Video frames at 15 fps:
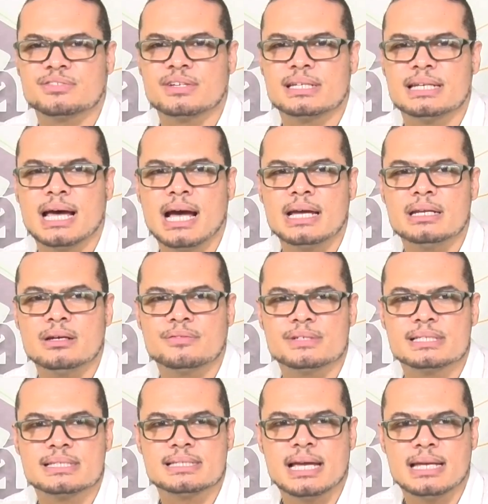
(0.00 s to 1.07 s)
for nine of
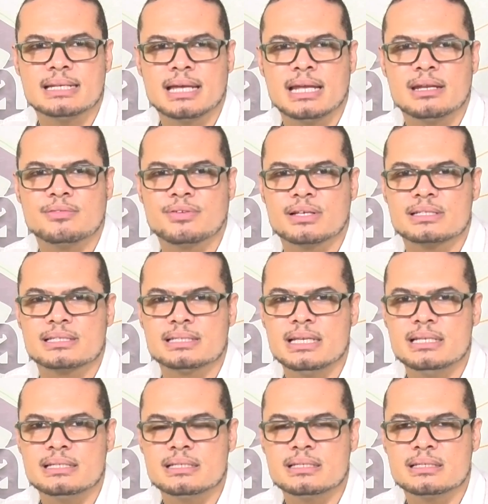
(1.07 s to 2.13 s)
his 10 NFL
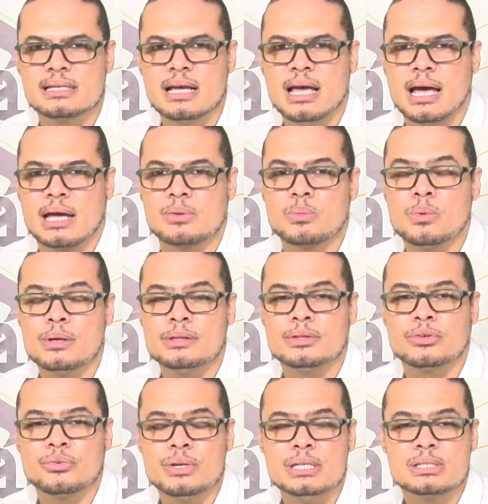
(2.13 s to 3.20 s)
seasons and won
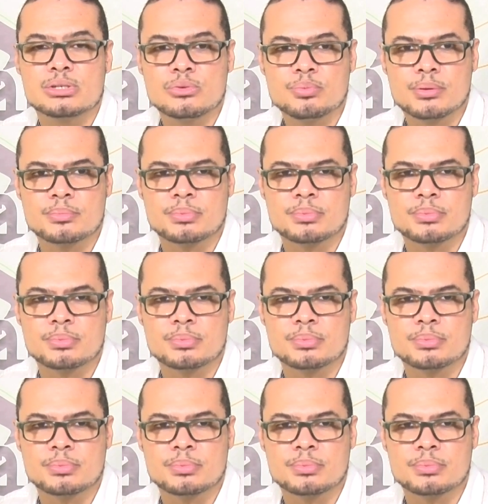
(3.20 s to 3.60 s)
three Super